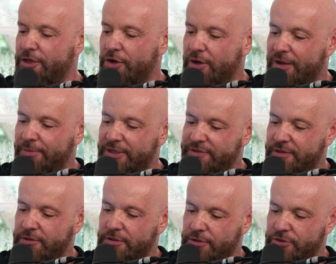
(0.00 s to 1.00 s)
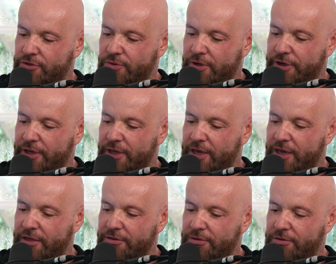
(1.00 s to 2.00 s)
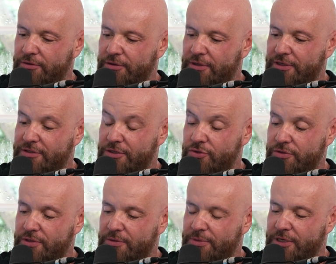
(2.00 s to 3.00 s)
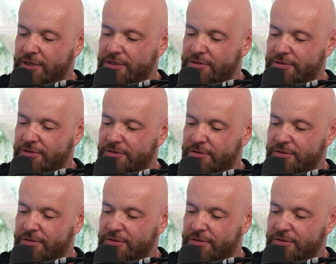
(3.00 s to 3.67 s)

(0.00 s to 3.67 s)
I'm listening to your story, and it's interesting because